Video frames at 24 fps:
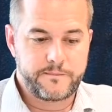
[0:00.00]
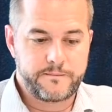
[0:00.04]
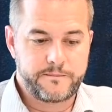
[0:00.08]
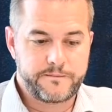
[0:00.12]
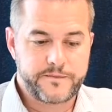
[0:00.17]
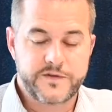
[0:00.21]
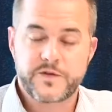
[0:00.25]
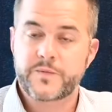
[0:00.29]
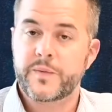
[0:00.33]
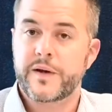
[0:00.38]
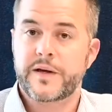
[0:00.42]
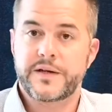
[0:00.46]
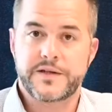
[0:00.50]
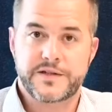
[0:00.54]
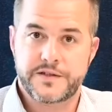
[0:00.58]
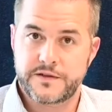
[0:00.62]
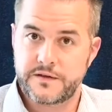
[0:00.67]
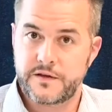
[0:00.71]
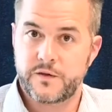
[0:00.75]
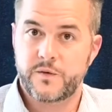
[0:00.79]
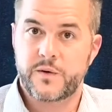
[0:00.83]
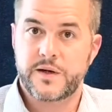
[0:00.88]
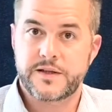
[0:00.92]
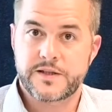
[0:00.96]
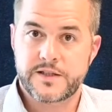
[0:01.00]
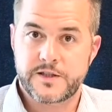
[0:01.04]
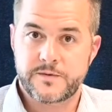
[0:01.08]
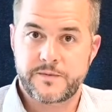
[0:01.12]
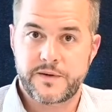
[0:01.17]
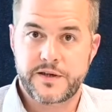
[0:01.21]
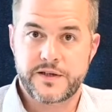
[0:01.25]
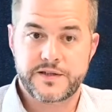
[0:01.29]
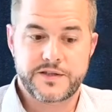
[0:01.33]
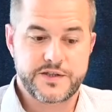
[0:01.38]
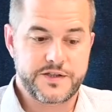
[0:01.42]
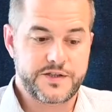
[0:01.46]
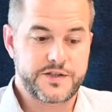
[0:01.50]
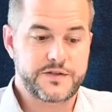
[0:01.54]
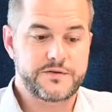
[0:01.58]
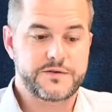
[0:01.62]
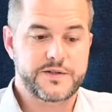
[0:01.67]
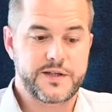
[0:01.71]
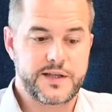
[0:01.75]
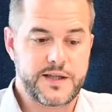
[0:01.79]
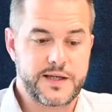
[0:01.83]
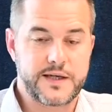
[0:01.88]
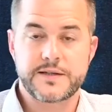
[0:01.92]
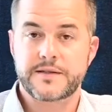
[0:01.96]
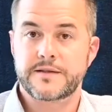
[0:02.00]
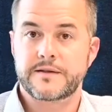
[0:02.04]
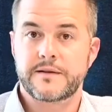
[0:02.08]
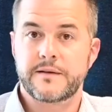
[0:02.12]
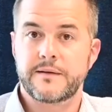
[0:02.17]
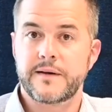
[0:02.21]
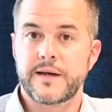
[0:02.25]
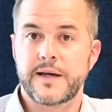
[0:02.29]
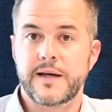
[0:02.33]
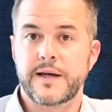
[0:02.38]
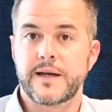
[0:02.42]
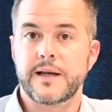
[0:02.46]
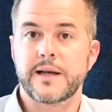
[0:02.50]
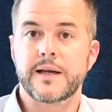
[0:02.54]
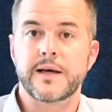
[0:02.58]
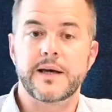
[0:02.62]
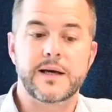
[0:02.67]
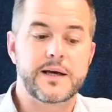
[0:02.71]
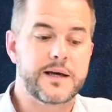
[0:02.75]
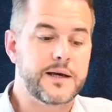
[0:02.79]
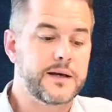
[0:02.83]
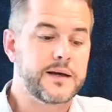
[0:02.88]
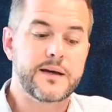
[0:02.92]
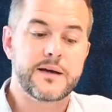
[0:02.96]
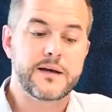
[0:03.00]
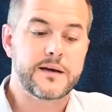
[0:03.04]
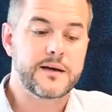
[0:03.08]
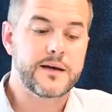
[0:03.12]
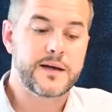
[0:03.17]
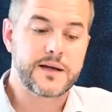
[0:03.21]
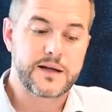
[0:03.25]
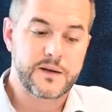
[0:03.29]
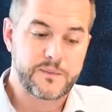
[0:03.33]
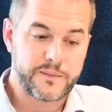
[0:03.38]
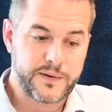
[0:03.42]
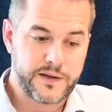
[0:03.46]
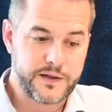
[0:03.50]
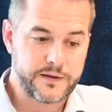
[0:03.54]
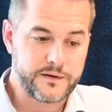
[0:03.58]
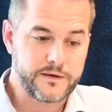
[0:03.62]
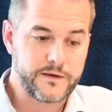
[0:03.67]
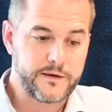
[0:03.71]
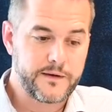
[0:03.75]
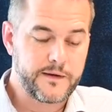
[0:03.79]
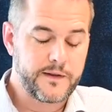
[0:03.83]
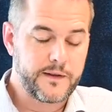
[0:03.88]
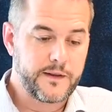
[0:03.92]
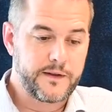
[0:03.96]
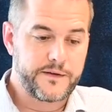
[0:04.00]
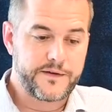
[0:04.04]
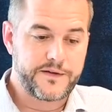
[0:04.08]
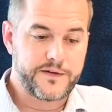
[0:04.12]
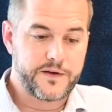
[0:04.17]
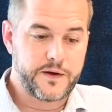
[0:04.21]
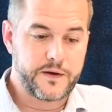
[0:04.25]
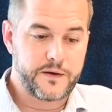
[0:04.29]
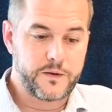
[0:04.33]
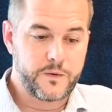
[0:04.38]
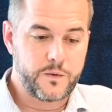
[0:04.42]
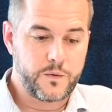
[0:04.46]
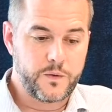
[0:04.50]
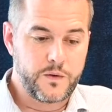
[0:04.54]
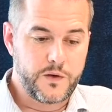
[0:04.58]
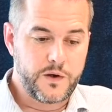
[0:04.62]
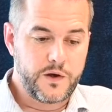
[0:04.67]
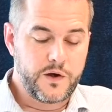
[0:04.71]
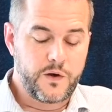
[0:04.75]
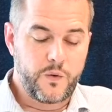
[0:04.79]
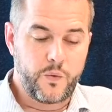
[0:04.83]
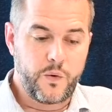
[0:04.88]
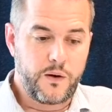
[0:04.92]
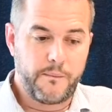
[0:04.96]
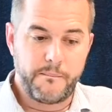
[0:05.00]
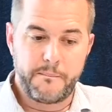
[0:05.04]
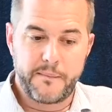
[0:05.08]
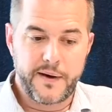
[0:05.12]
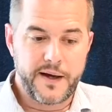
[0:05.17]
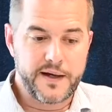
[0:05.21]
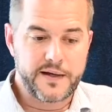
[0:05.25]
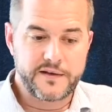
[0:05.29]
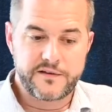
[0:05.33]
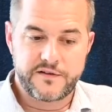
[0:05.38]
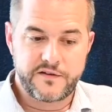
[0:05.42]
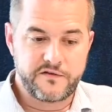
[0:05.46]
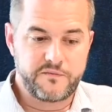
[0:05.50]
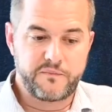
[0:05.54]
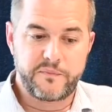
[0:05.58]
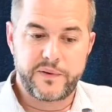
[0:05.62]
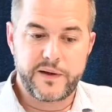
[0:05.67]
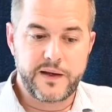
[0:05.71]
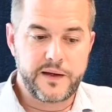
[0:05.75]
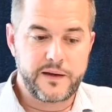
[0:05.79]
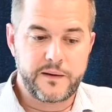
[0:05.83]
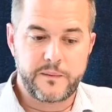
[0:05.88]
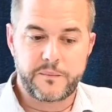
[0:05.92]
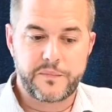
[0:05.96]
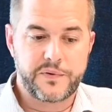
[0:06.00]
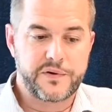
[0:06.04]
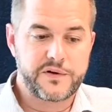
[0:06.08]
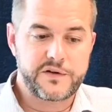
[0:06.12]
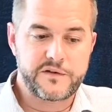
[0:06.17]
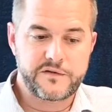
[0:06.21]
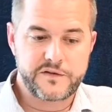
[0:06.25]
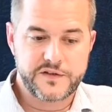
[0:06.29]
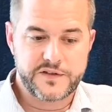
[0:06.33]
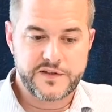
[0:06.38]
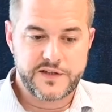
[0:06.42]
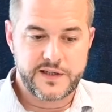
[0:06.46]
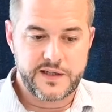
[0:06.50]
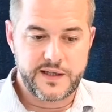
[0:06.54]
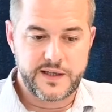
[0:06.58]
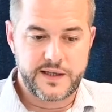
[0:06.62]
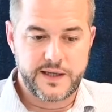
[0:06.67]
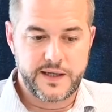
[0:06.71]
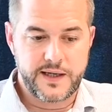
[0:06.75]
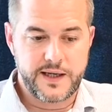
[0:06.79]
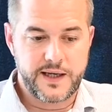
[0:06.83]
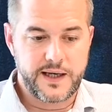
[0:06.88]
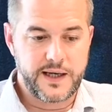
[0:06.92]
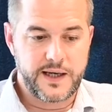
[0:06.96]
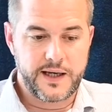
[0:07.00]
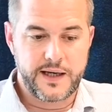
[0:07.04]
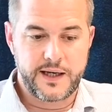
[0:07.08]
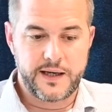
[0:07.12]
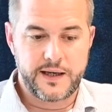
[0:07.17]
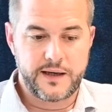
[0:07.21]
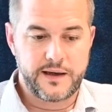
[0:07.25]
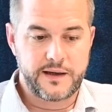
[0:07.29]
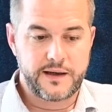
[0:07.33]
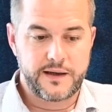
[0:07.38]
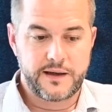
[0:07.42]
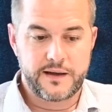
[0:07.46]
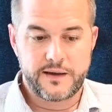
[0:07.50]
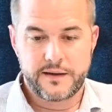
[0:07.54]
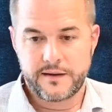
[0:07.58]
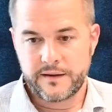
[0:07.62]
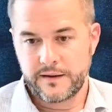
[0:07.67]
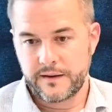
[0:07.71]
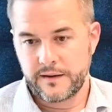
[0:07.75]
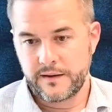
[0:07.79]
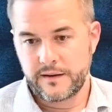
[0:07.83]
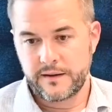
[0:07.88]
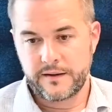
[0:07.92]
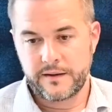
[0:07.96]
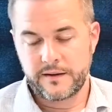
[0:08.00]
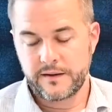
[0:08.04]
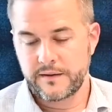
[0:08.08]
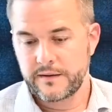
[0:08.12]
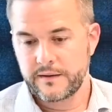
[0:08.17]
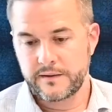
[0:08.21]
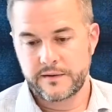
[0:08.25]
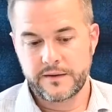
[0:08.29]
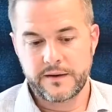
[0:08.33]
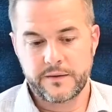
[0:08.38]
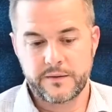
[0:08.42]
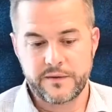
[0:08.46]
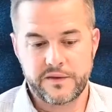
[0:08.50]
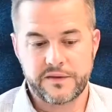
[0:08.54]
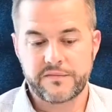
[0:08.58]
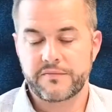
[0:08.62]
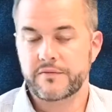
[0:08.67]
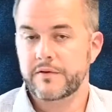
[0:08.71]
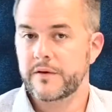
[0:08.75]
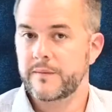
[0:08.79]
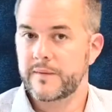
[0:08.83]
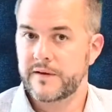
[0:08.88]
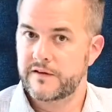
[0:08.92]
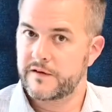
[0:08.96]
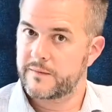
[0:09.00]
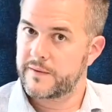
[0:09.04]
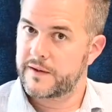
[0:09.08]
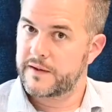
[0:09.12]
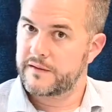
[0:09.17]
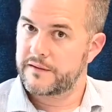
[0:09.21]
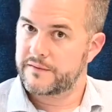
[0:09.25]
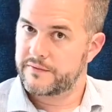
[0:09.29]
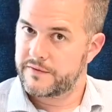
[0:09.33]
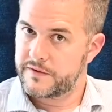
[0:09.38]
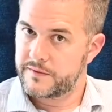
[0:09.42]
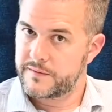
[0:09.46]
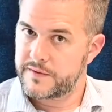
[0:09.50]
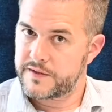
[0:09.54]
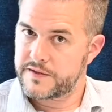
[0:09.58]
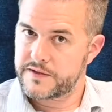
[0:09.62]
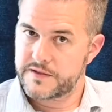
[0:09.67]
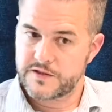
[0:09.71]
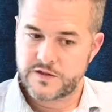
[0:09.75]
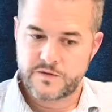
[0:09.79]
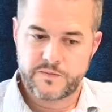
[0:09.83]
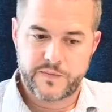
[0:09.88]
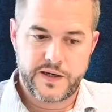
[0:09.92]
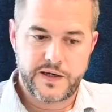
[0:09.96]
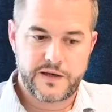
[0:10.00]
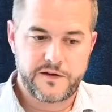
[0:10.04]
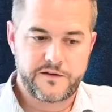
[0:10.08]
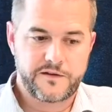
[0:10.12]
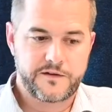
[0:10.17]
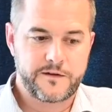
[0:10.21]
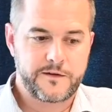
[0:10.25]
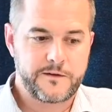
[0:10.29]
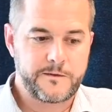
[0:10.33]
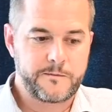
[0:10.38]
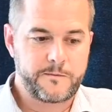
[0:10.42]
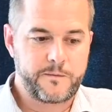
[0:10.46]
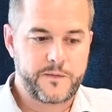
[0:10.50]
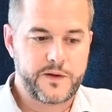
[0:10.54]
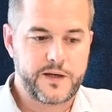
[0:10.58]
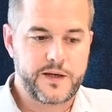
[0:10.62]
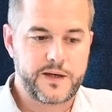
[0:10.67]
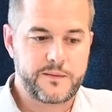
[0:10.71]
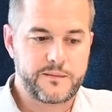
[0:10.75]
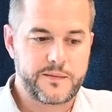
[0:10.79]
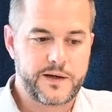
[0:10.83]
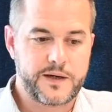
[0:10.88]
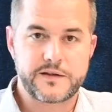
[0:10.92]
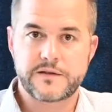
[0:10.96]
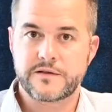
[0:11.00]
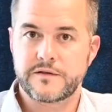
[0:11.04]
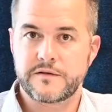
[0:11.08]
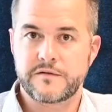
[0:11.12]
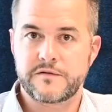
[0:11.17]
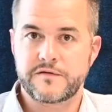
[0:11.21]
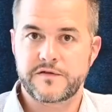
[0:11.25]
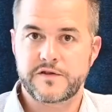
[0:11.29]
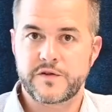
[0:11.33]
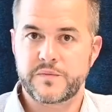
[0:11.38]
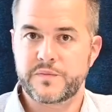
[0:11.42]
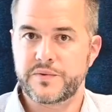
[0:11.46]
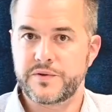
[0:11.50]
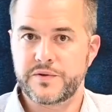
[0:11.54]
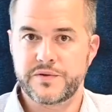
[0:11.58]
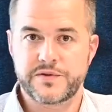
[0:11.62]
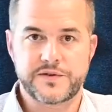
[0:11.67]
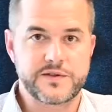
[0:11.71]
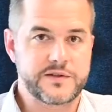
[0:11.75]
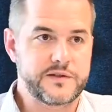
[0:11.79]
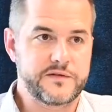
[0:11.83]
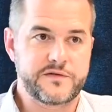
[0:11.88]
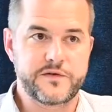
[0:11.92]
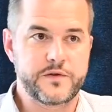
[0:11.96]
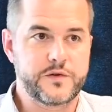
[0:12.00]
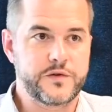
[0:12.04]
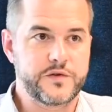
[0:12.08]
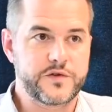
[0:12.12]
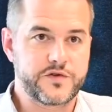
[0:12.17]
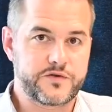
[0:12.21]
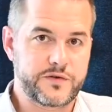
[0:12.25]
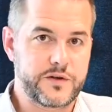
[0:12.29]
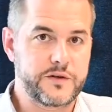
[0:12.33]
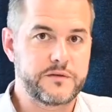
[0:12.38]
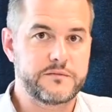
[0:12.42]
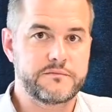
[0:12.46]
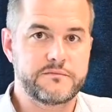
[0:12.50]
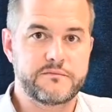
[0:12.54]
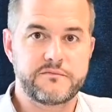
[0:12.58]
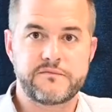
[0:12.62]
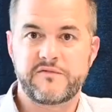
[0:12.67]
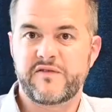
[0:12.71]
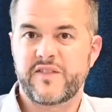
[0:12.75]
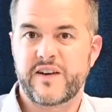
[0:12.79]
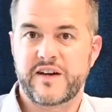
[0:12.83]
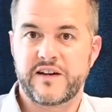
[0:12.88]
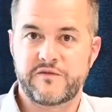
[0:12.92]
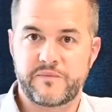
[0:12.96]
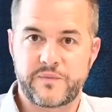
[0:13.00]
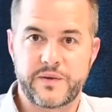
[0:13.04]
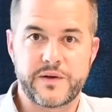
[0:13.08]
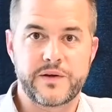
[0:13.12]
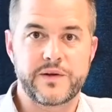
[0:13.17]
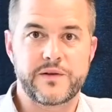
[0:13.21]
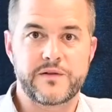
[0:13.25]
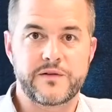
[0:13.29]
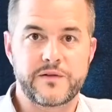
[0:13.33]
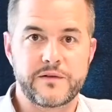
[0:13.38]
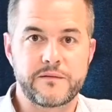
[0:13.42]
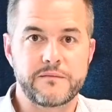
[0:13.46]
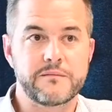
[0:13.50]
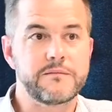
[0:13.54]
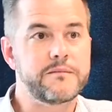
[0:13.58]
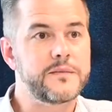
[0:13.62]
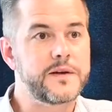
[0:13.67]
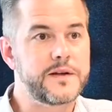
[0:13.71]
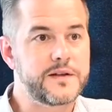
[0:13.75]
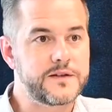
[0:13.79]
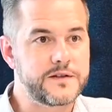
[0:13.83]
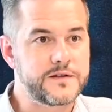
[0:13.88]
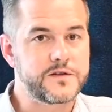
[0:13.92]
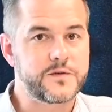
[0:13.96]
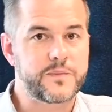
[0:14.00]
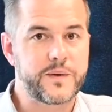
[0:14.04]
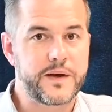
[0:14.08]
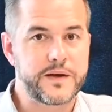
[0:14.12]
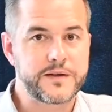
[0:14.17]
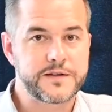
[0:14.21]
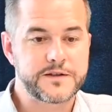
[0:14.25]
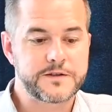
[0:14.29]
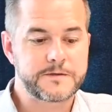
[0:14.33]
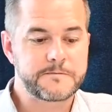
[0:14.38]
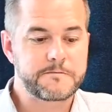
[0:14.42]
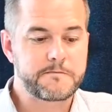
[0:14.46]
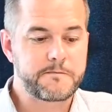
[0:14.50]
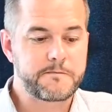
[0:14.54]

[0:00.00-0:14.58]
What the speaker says: space and the way the space is utilised in a pod. So what might have been previously a 3 metre by 3 metre space, and it might have supported a 4/5 person meeting space.